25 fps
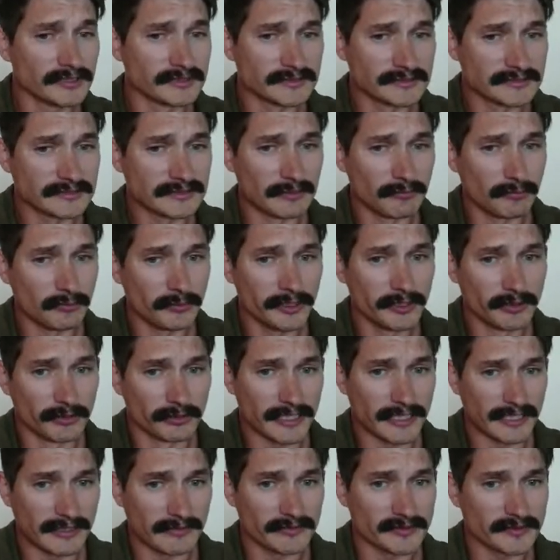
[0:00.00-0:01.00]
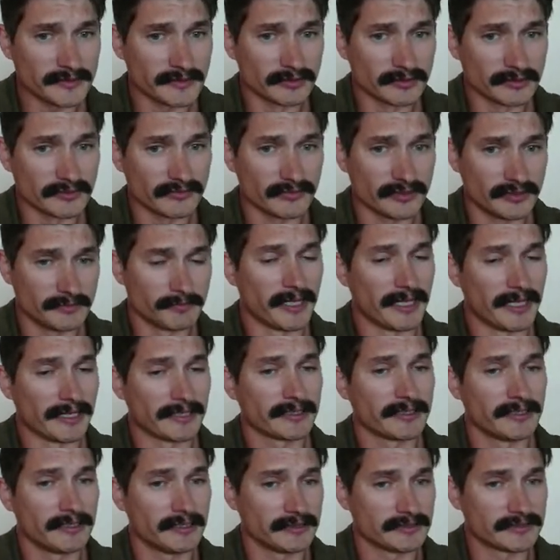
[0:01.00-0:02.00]
is that we don't have sales
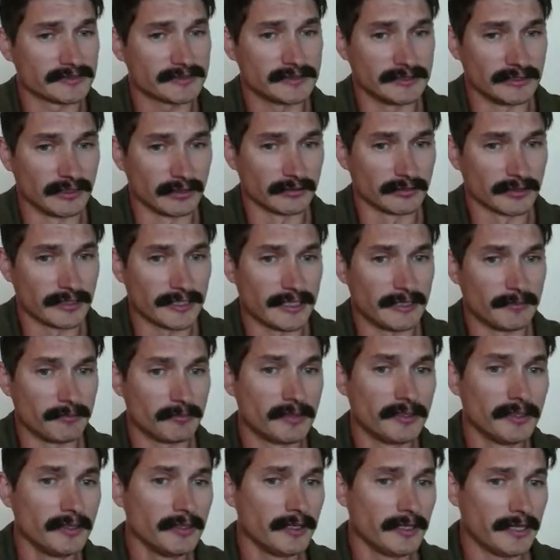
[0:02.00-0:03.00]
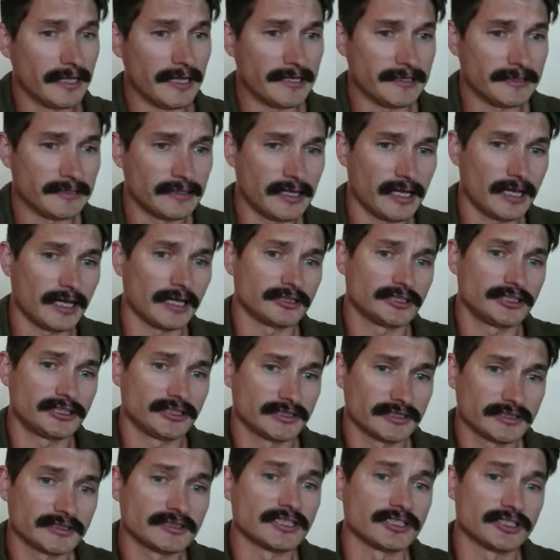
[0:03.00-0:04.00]
feedback in a CRM and not
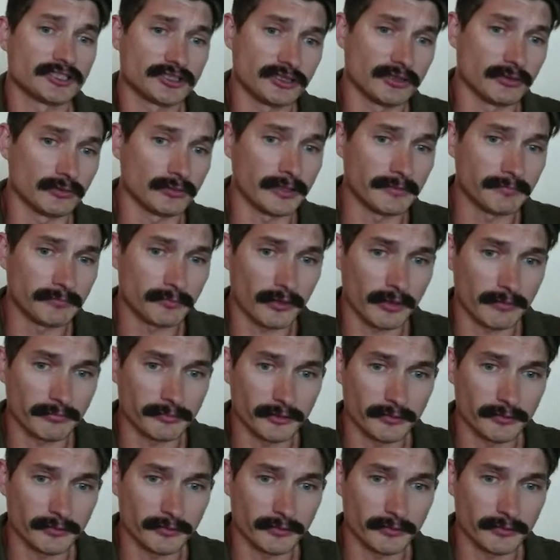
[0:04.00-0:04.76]
just the show rate